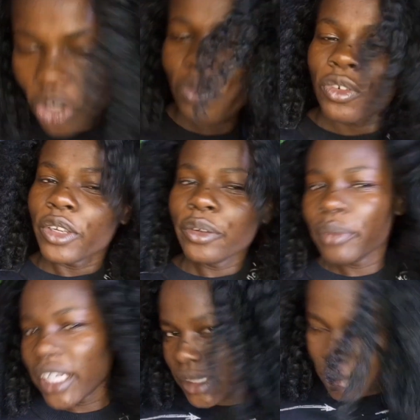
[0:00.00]
so
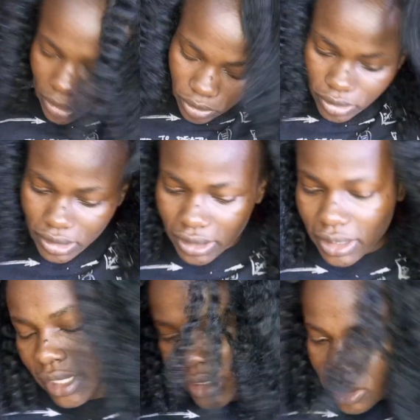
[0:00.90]
voluminous because it
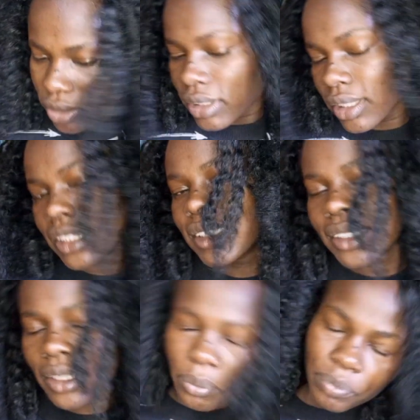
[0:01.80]
has got
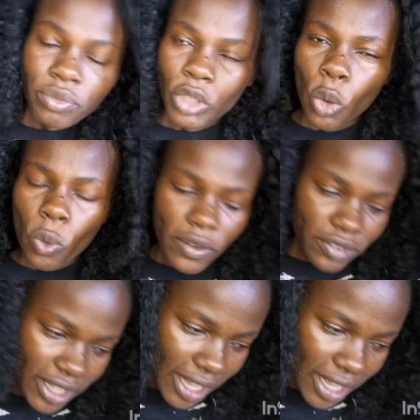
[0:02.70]
these wavy